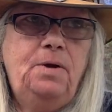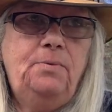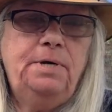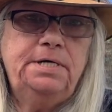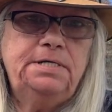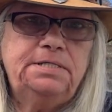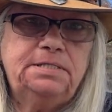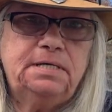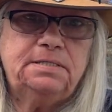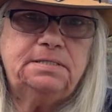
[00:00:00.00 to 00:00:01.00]
We're going to
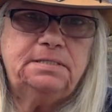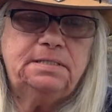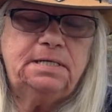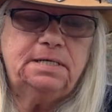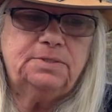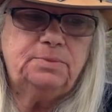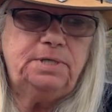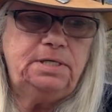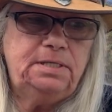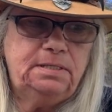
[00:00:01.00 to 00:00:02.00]
discuss in next
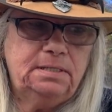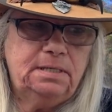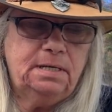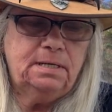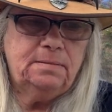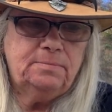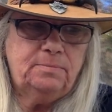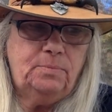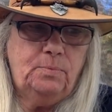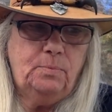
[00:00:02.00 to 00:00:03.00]
week
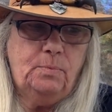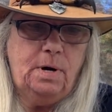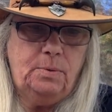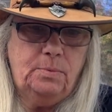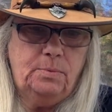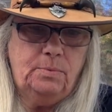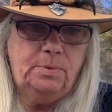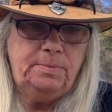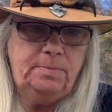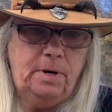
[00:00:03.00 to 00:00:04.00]
what
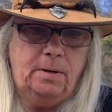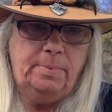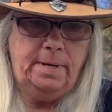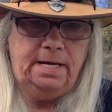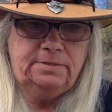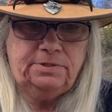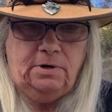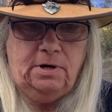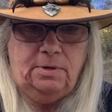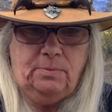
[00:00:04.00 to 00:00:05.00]
our plans
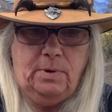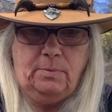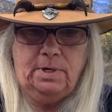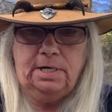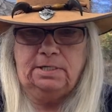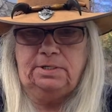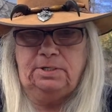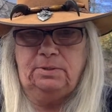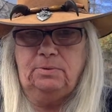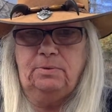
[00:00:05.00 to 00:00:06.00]
are and what we're going to
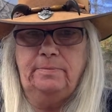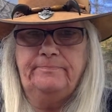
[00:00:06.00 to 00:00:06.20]
do.